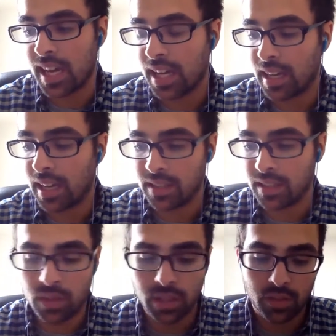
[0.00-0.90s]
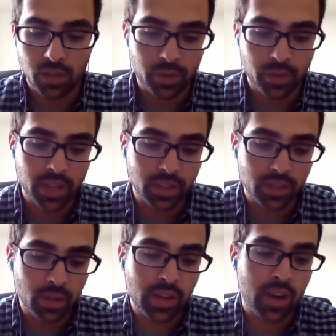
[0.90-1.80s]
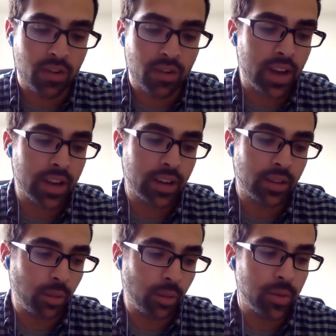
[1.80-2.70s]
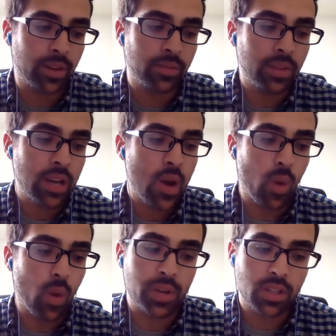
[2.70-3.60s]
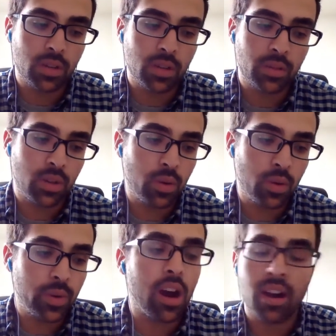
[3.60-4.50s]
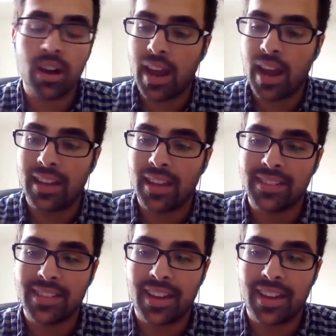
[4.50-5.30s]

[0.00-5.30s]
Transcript: and you can feel free to go there and find out a little bit about what we do and who we are and